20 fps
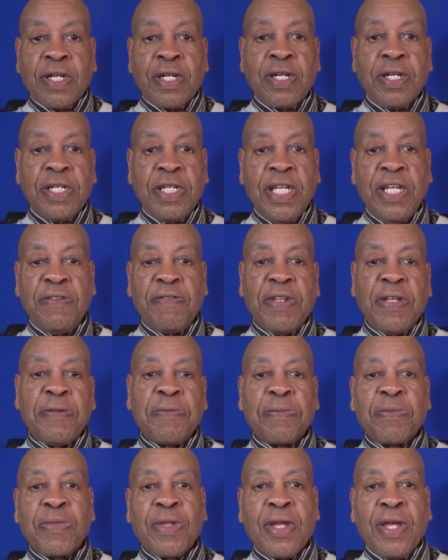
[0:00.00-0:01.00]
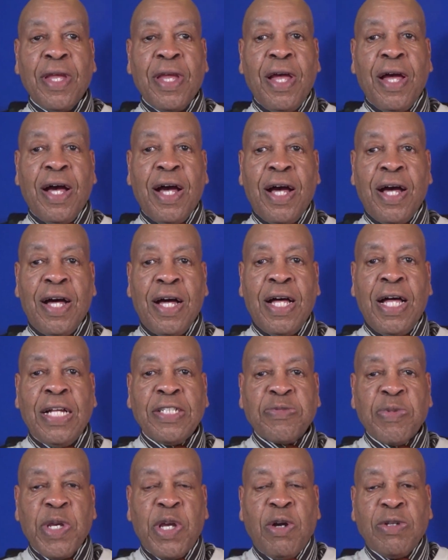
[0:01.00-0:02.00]
Good evening.
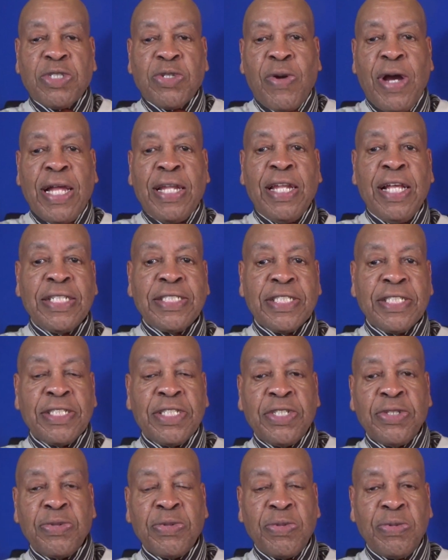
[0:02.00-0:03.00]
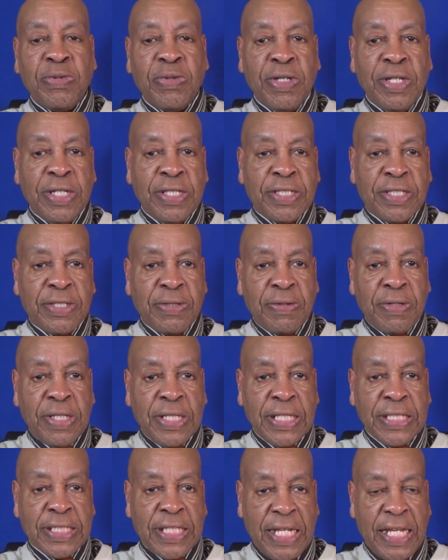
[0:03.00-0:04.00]
As we go to our lesson to
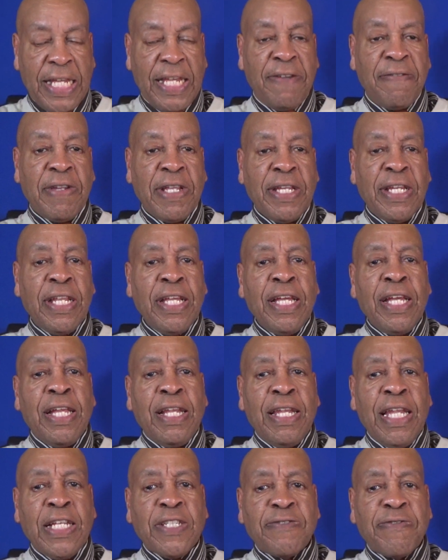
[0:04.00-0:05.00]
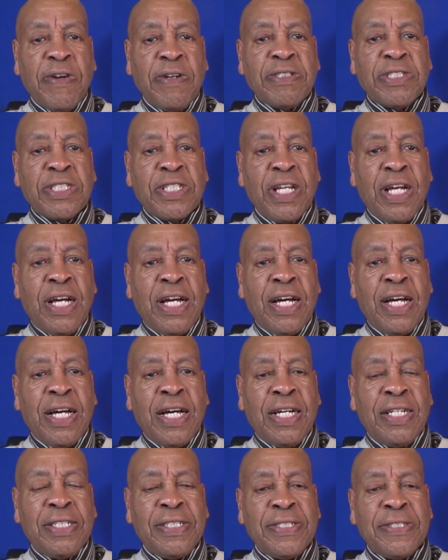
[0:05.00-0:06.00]
this evening, let's first
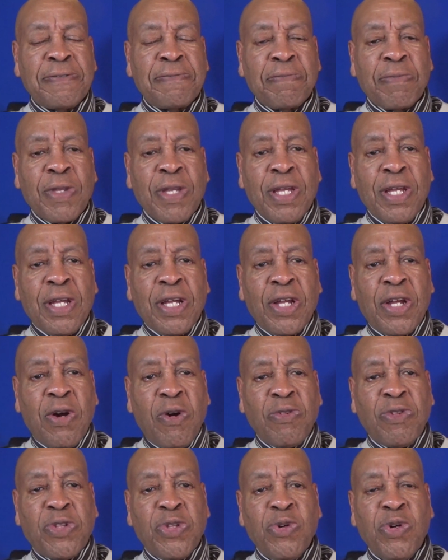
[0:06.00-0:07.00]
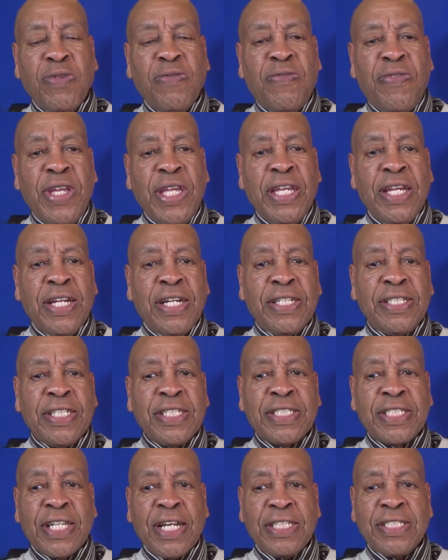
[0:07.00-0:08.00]
go through it via
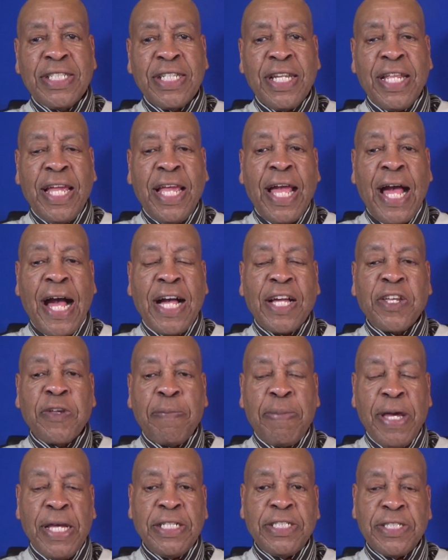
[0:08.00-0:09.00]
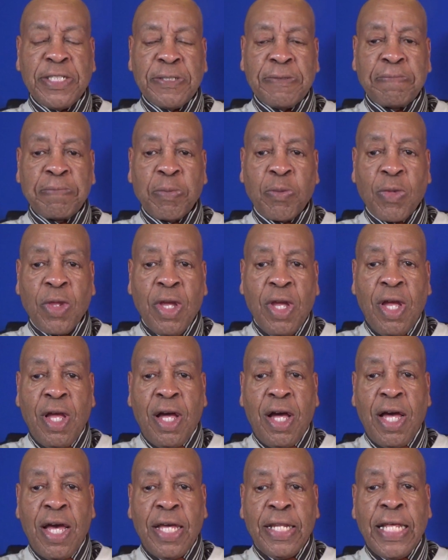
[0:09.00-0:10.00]
discussing a occupation.
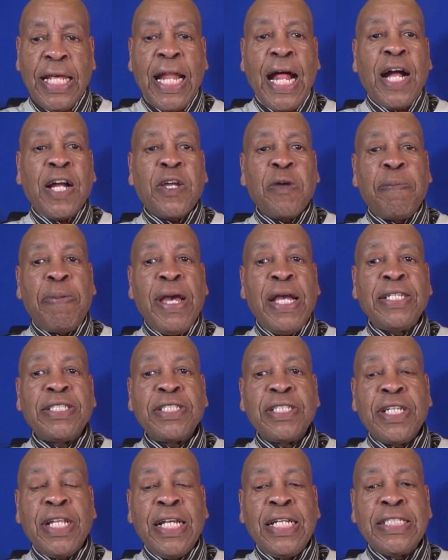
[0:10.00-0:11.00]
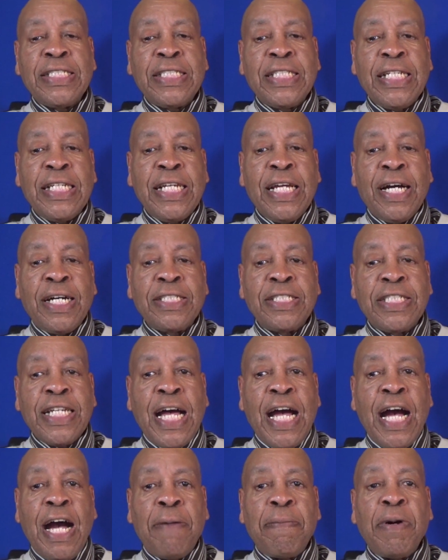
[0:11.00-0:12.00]
And that occupation is the
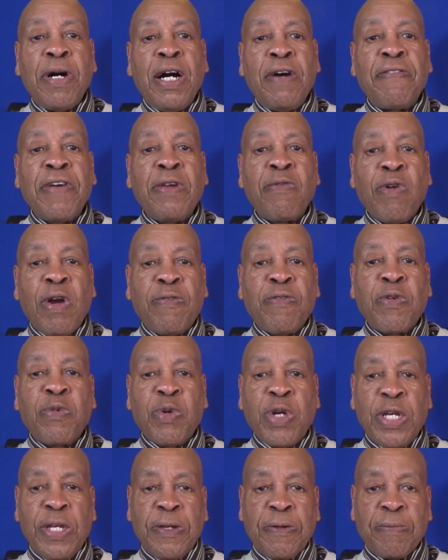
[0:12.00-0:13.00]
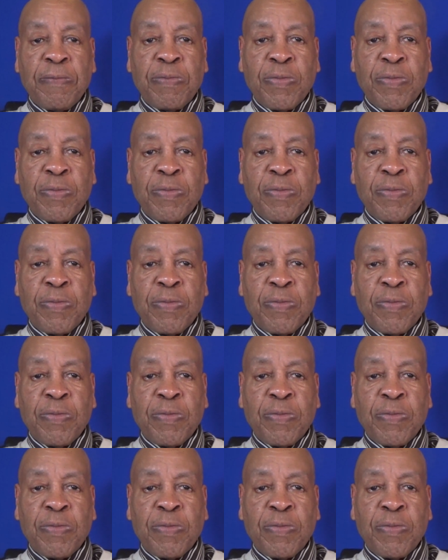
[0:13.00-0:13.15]
job of a referee.